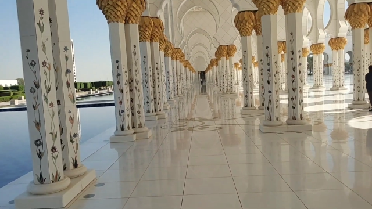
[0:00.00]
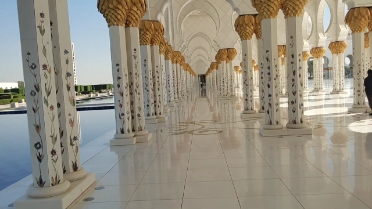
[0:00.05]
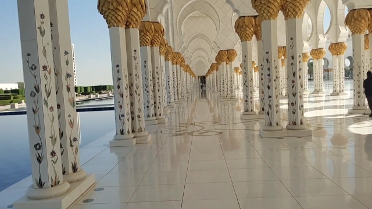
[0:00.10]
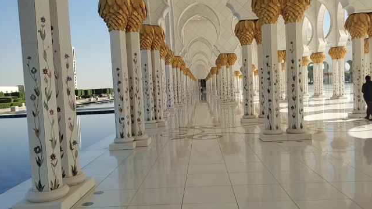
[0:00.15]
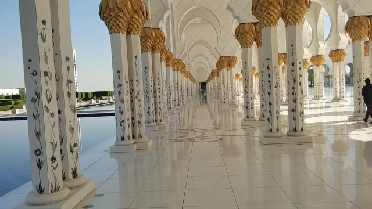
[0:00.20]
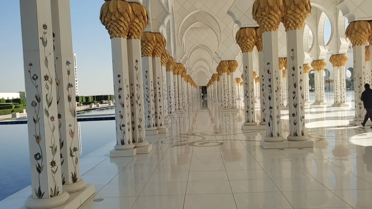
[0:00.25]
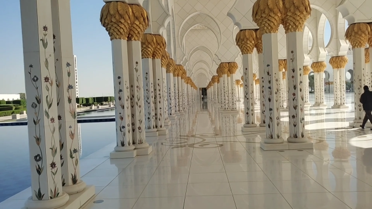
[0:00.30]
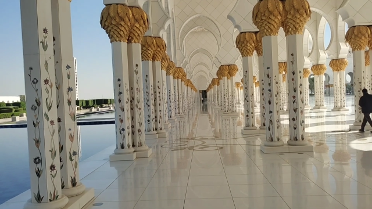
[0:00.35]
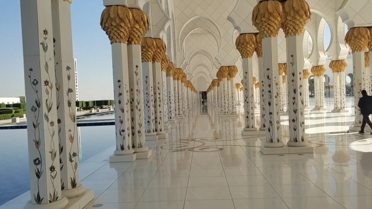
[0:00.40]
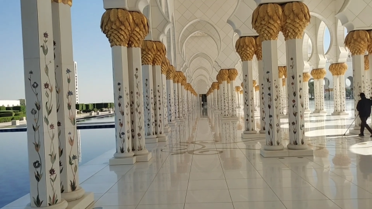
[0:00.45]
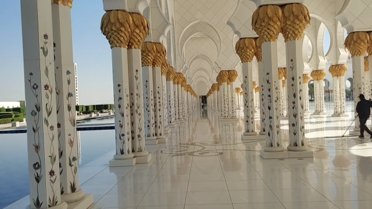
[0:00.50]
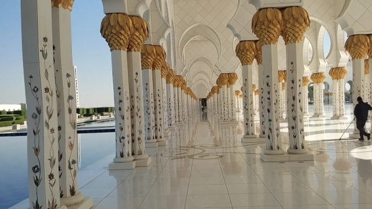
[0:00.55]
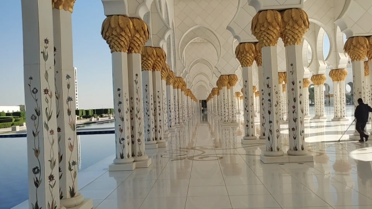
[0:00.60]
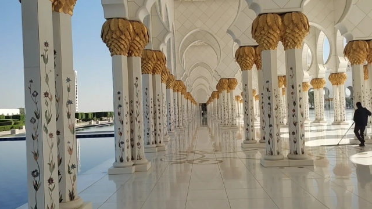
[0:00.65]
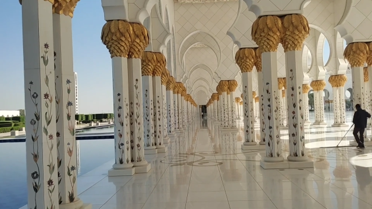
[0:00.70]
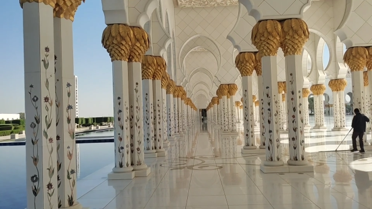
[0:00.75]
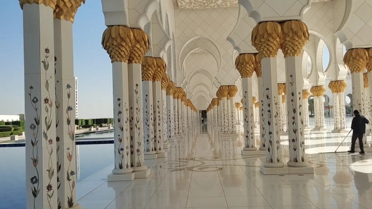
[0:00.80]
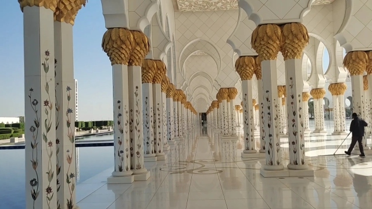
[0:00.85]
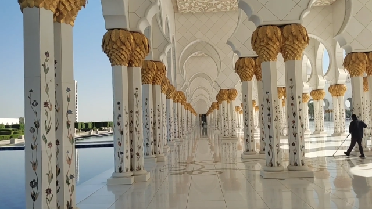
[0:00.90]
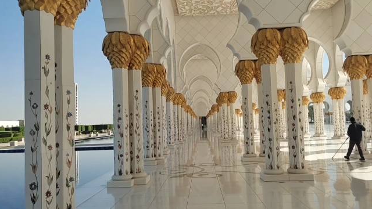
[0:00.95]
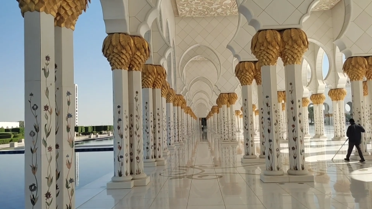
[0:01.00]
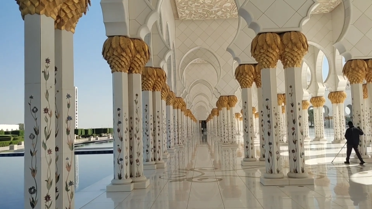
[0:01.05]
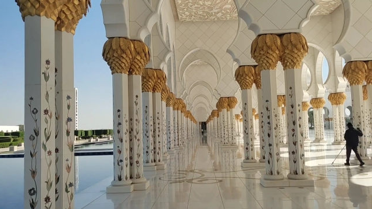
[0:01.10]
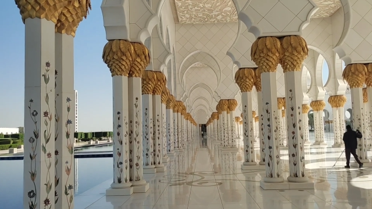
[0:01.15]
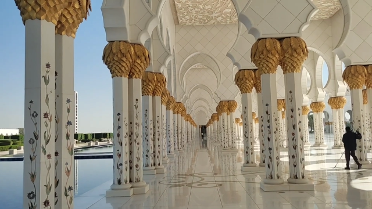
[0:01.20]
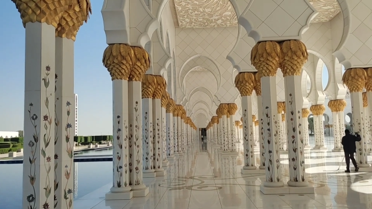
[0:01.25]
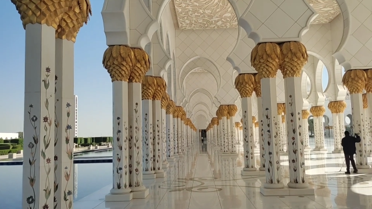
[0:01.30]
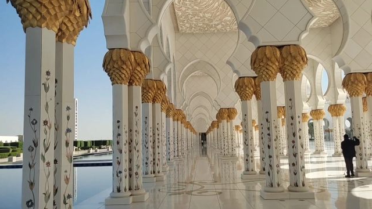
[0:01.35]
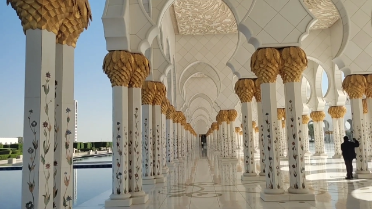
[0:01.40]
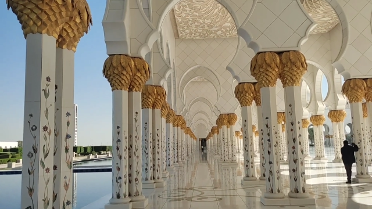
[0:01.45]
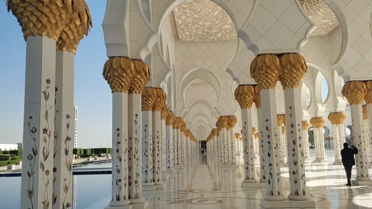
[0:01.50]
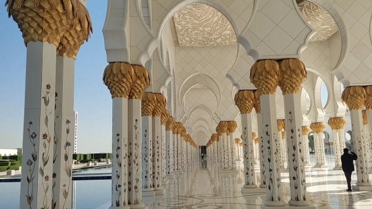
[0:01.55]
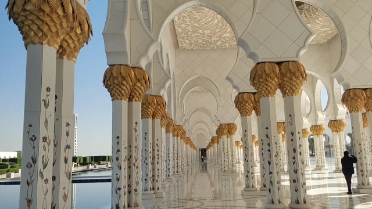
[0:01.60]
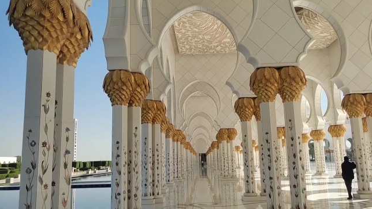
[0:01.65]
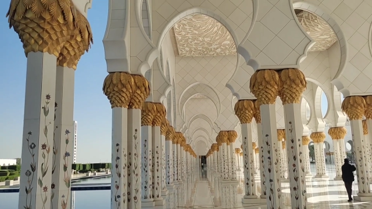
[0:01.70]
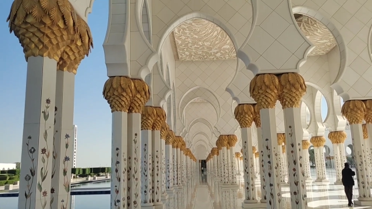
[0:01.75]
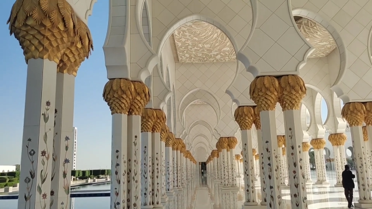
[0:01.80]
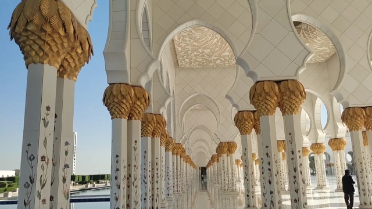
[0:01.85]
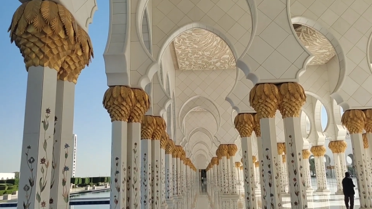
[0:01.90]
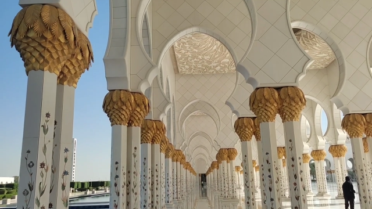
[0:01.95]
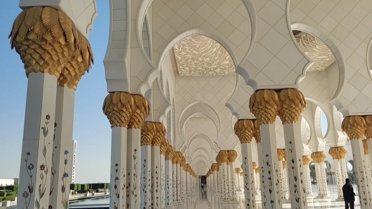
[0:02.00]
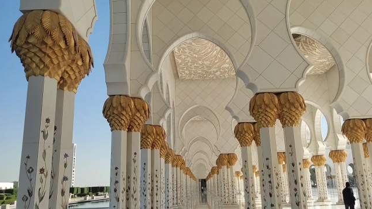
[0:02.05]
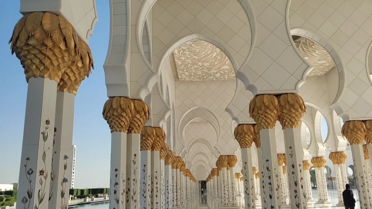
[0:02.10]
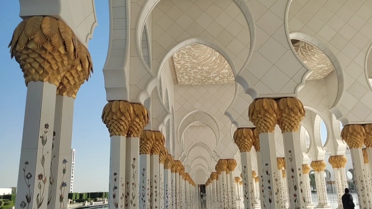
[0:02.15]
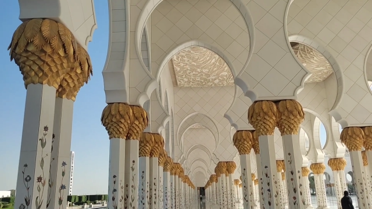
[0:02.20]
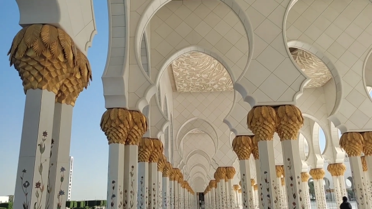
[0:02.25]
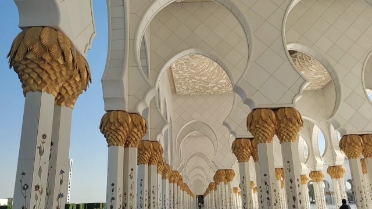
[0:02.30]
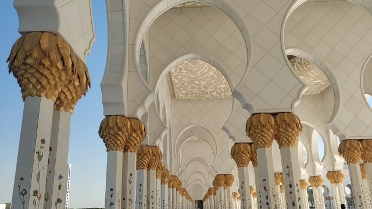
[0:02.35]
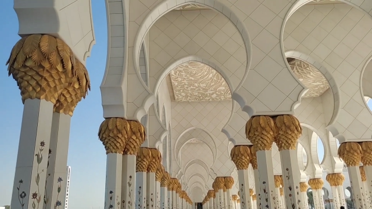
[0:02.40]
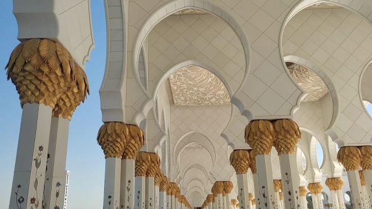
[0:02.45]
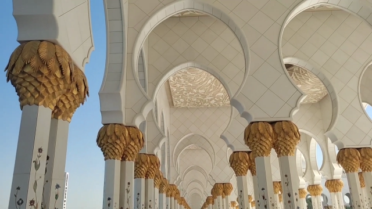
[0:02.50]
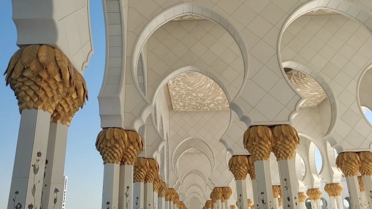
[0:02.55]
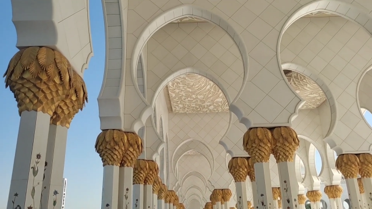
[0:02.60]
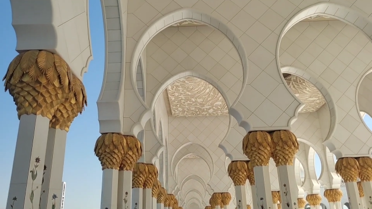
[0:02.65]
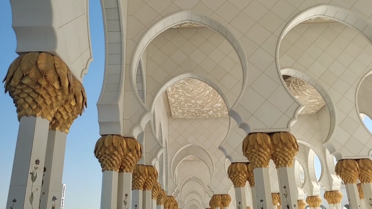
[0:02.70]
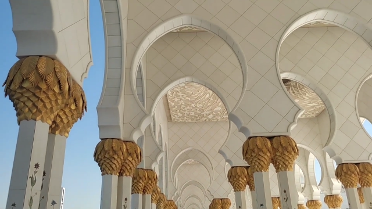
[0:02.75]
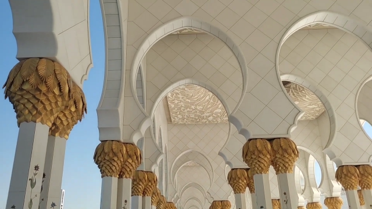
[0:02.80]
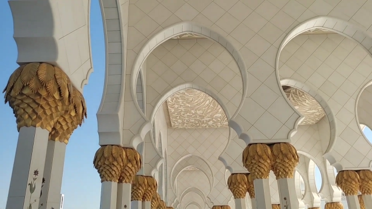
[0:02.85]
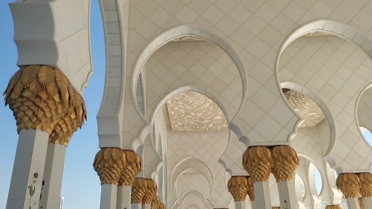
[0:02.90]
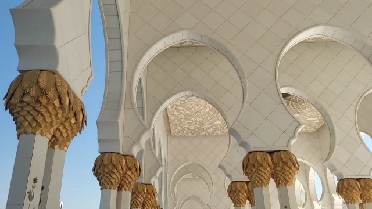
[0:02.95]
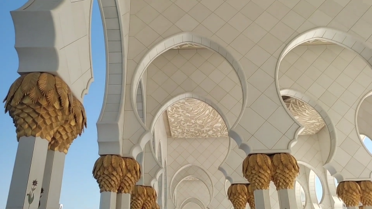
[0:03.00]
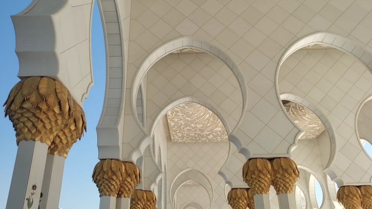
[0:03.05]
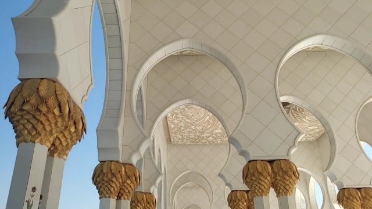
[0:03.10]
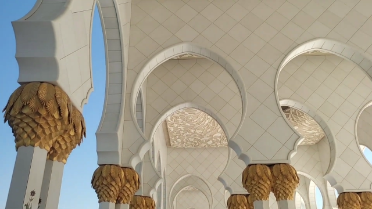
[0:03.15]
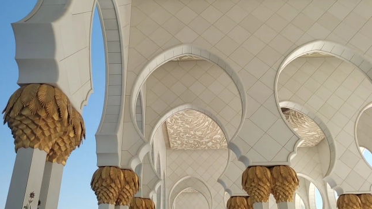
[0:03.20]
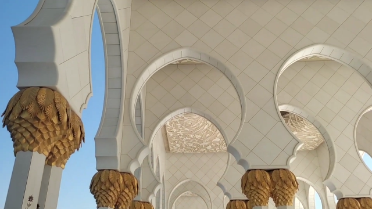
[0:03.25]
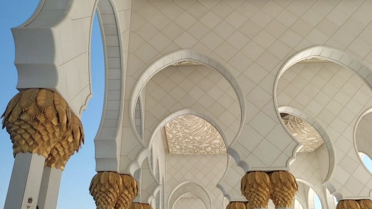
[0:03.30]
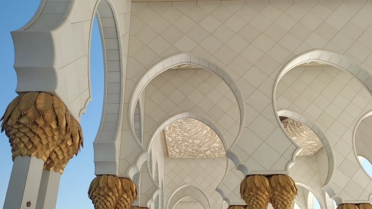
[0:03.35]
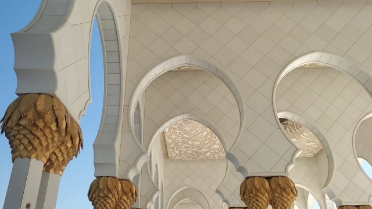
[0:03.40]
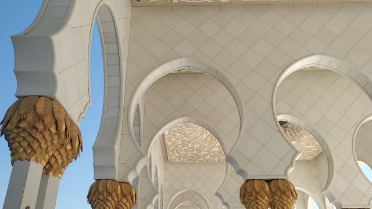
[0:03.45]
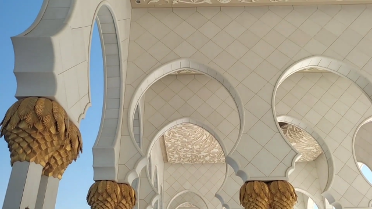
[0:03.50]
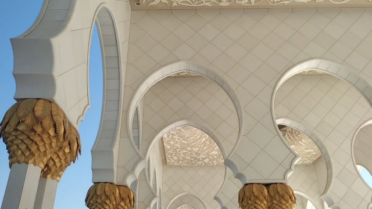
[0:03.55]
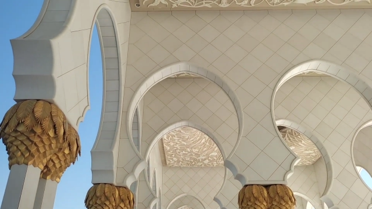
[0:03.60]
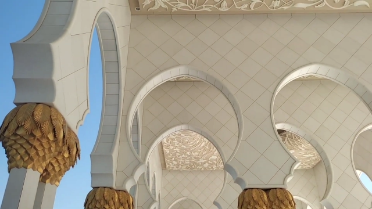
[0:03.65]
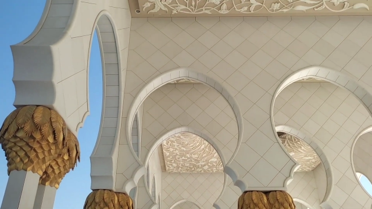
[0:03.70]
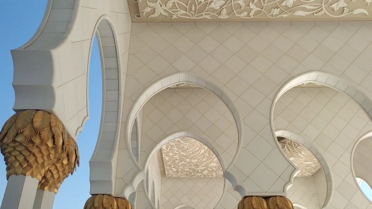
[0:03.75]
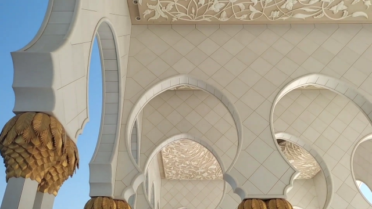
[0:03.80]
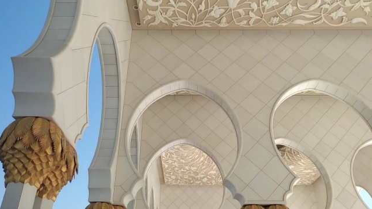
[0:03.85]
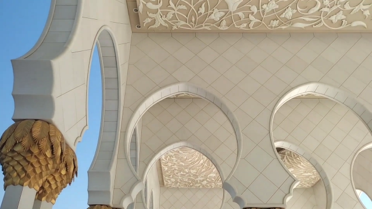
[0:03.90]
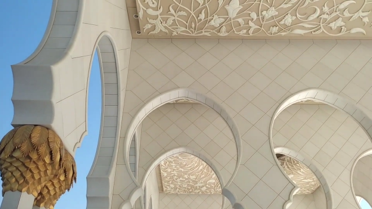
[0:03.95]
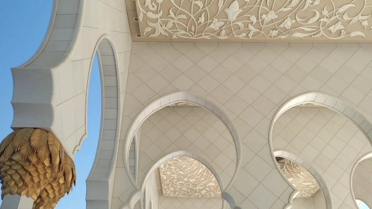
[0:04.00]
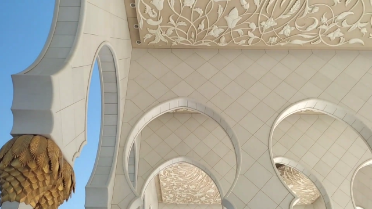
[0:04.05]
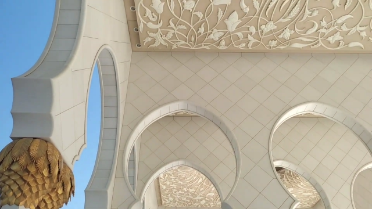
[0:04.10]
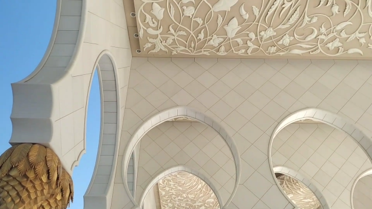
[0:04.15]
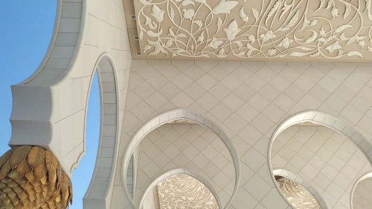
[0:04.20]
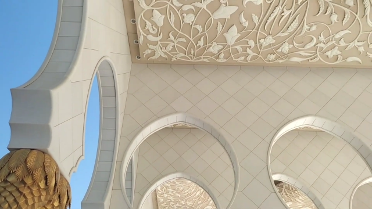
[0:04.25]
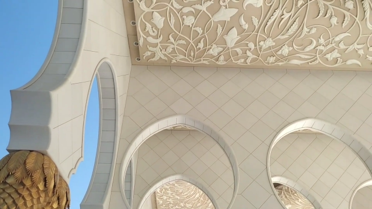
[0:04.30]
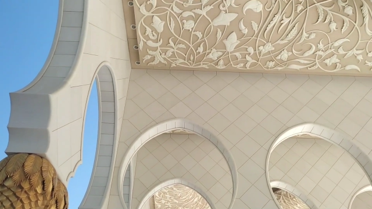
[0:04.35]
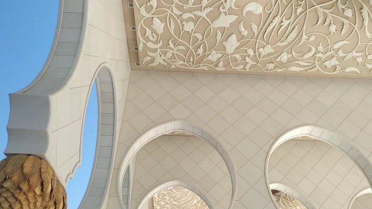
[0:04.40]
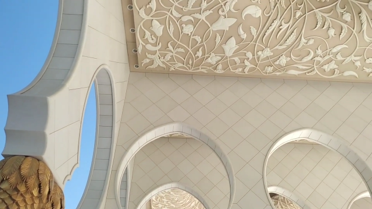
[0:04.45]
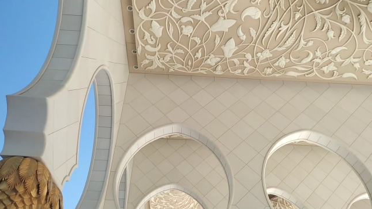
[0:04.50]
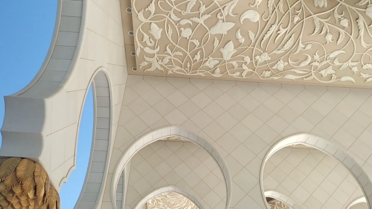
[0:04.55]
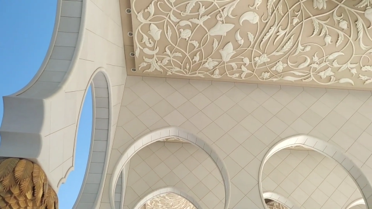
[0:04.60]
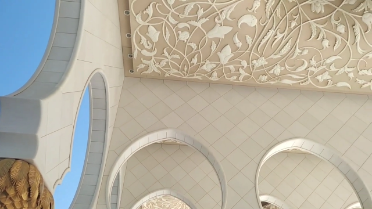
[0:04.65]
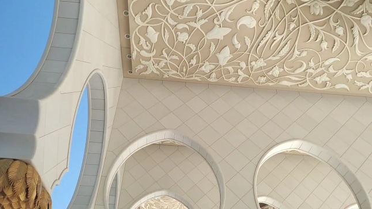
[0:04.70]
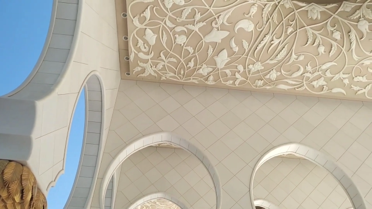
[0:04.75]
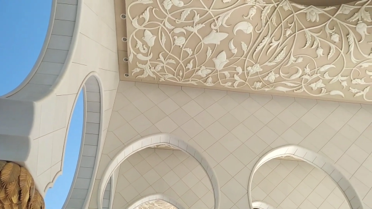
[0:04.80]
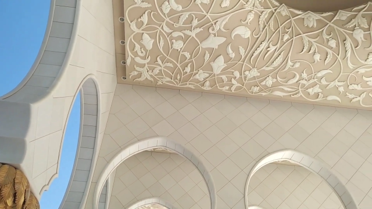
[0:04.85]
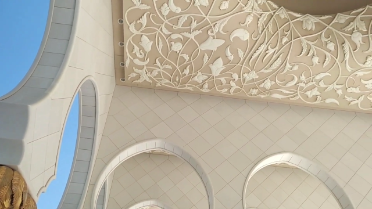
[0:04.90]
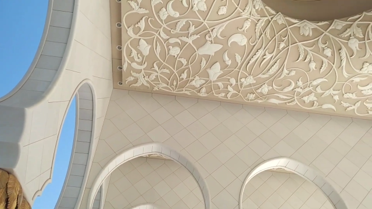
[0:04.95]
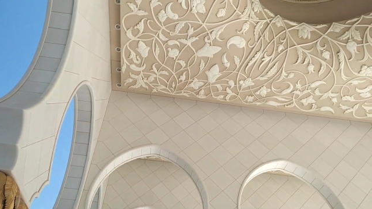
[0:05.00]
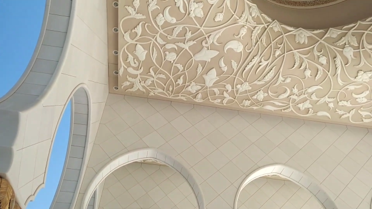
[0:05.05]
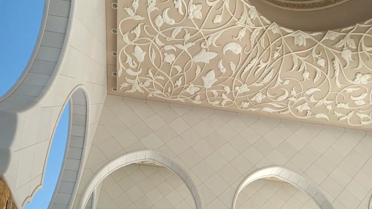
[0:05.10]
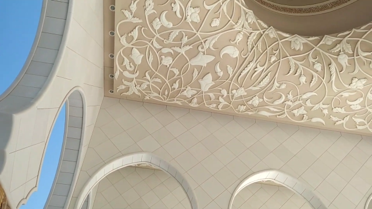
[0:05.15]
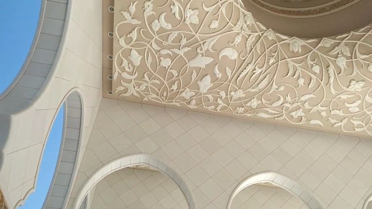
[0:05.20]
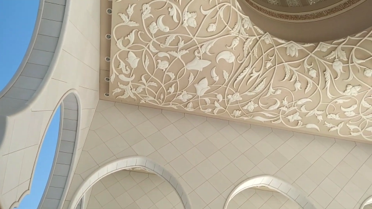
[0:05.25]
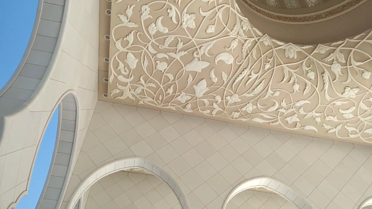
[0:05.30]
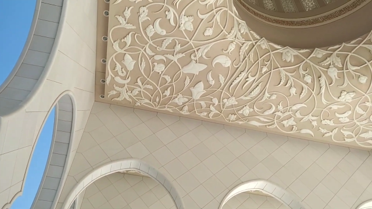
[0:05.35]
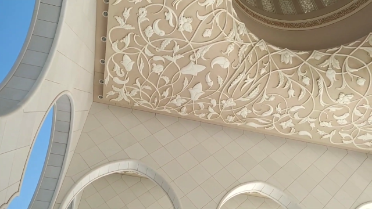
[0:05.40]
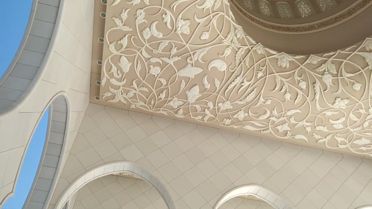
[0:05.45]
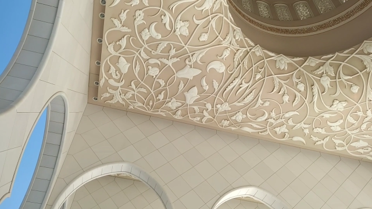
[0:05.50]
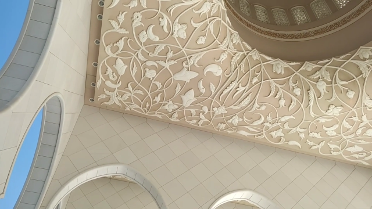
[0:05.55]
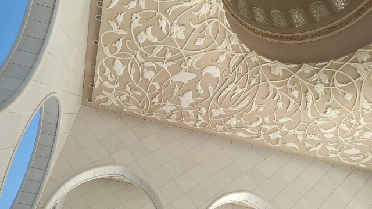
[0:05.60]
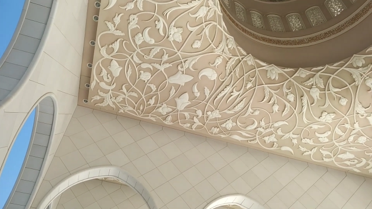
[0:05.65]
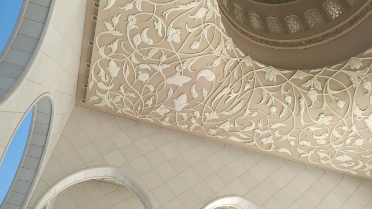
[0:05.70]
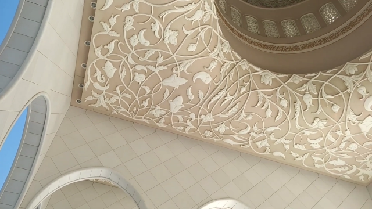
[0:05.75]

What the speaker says: (no speaker visible)